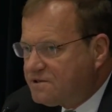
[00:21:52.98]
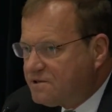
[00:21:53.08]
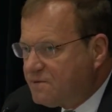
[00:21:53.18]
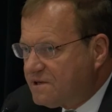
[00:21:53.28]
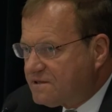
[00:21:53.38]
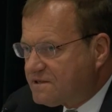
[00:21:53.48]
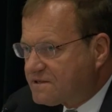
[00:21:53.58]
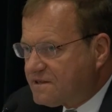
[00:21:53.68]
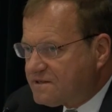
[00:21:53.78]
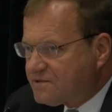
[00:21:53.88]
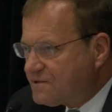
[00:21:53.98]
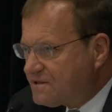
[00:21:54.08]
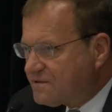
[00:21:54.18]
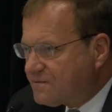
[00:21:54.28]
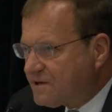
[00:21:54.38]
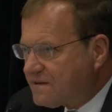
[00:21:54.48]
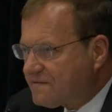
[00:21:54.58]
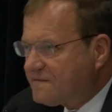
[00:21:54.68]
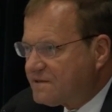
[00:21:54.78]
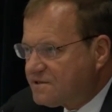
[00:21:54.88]
It should be in success stories of the
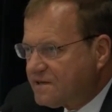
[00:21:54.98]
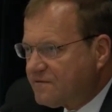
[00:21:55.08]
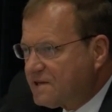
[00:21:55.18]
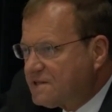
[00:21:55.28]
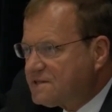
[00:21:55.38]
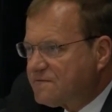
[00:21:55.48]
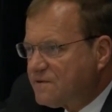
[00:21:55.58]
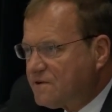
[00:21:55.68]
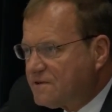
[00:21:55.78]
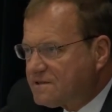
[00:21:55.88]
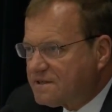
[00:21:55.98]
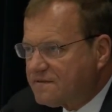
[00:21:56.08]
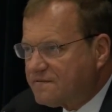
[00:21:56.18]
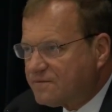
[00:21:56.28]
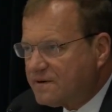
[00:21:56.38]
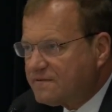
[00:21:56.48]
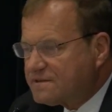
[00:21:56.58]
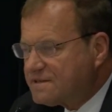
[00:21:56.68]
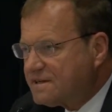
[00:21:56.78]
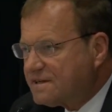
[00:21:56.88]
ref. They should have a list of all the stuff the ref
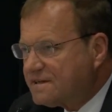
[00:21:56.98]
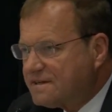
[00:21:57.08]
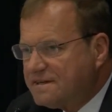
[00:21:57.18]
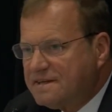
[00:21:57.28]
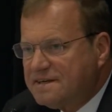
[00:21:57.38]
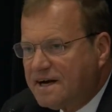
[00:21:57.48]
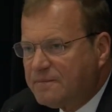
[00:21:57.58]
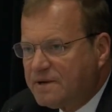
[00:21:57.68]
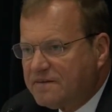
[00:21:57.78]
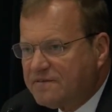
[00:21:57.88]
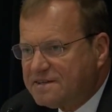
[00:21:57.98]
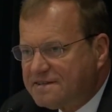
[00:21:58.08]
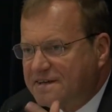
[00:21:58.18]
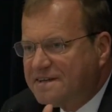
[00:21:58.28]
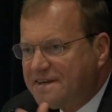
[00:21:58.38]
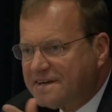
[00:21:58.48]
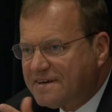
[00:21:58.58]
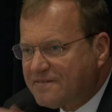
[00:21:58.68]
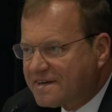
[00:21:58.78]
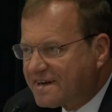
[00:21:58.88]
has done. I mean, have they done that?
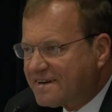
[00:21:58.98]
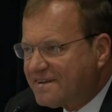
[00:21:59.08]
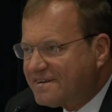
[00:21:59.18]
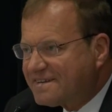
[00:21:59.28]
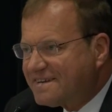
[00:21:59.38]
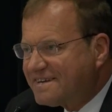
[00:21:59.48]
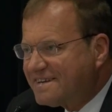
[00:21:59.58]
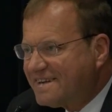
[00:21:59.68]
Have they cataloged that?